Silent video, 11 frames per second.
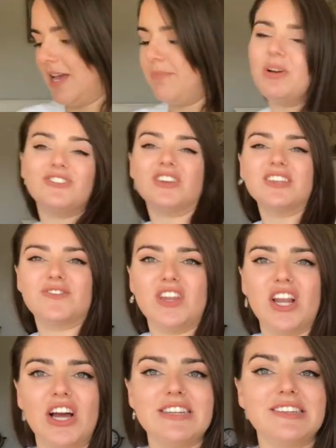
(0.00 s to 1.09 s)
apologise for the
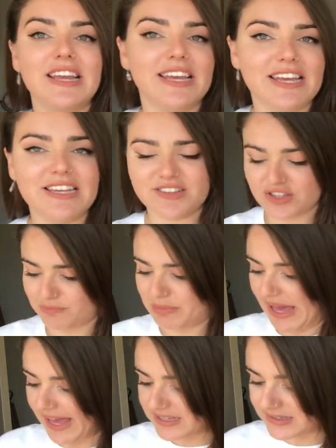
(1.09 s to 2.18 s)
lighting, it isn't the
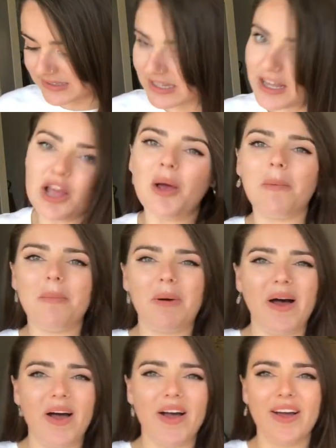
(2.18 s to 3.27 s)
best,
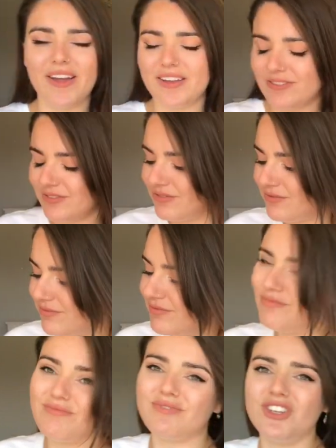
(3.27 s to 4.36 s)
but
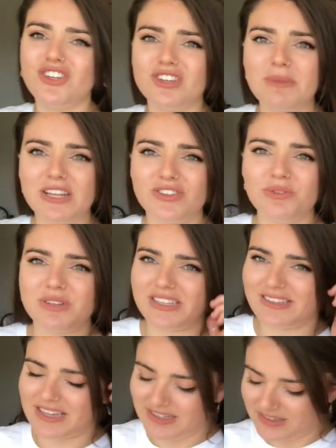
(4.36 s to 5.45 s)
you just make do with these
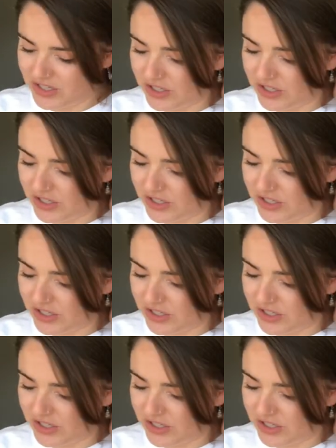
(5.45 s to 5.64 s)
things, don't